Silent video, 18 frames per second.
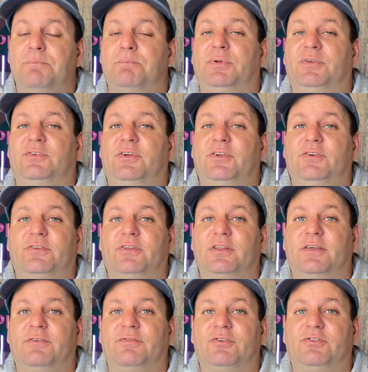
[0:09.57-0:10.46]

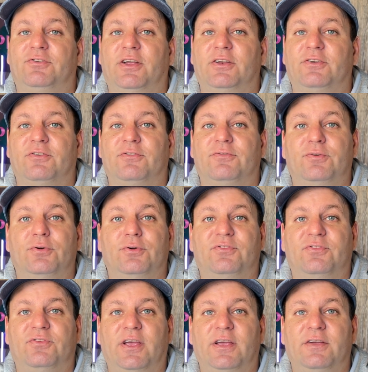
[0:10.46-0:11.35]
potentially even changing
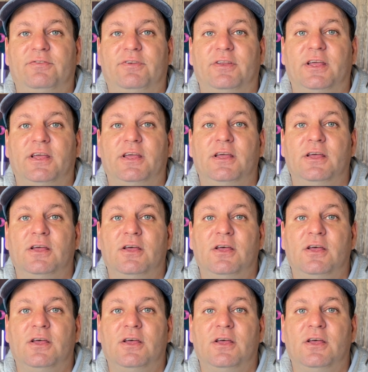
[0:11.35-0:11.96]
food safety,